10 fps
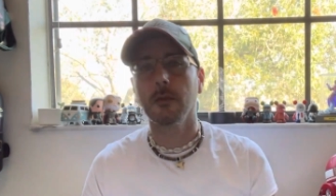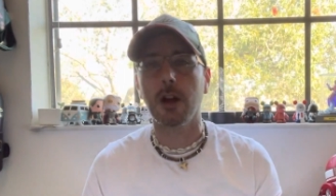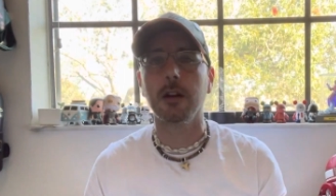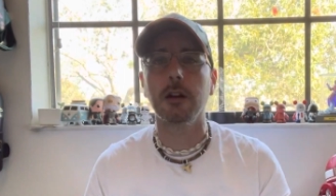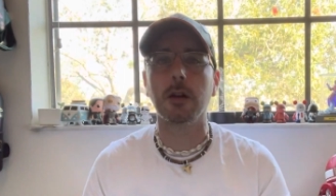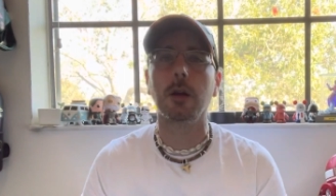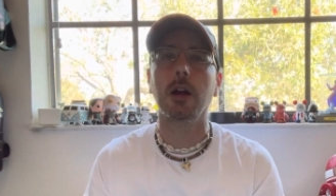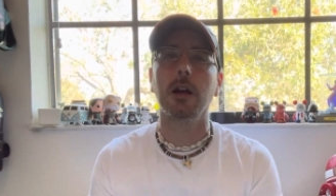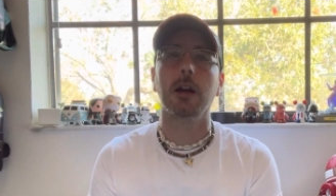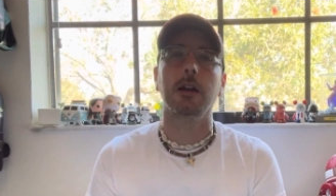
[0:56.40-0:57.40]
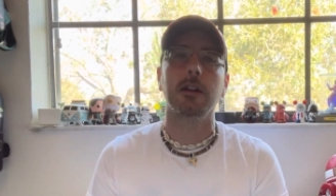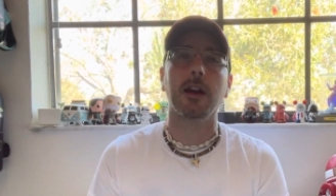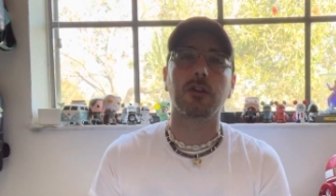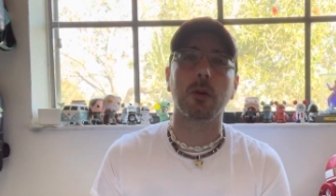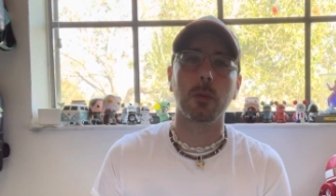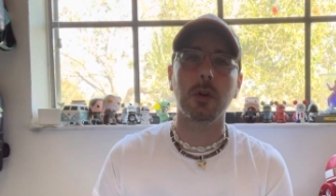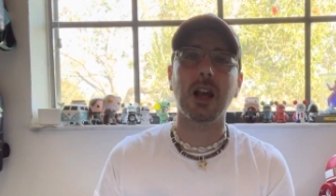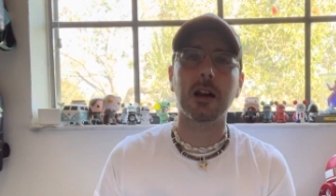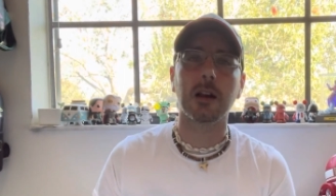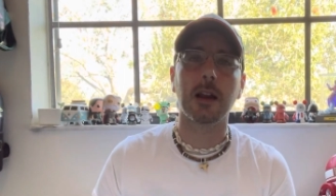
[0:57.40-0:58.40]
I know. Yeah, so we
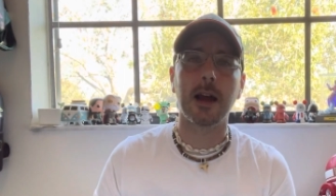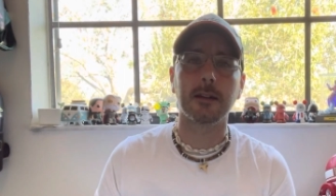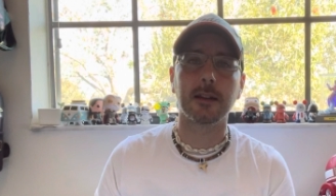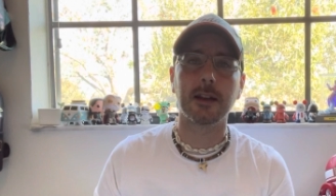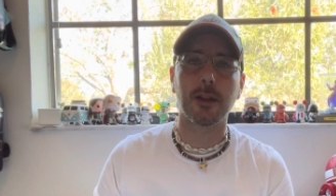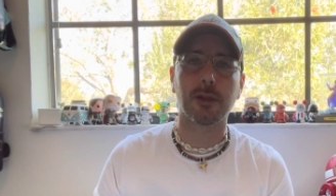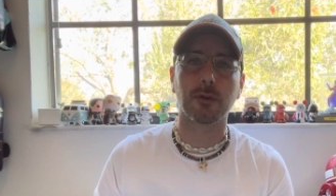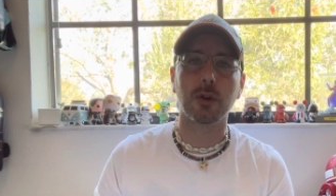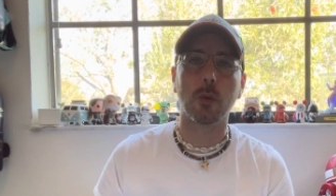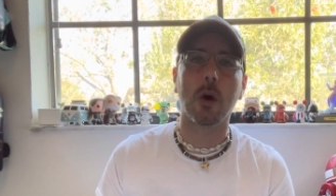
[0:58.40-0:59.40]
got a lot to get through.